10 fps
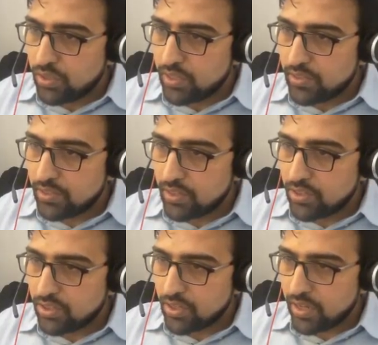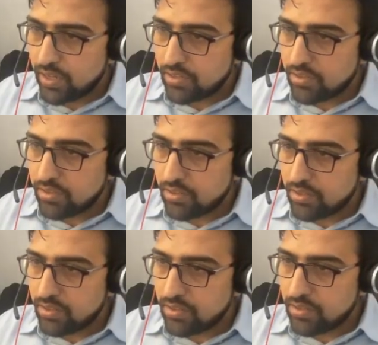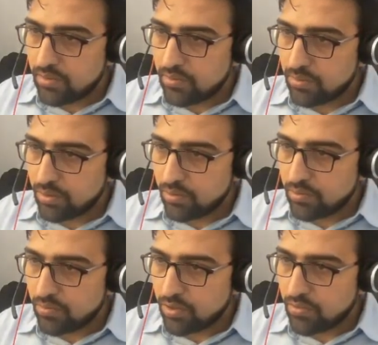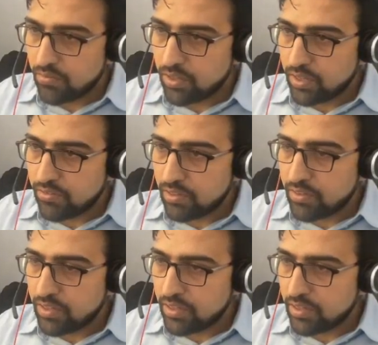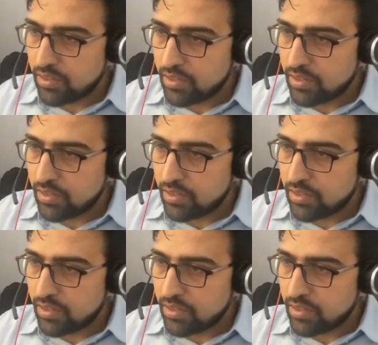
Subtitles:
the destination as what we have given here.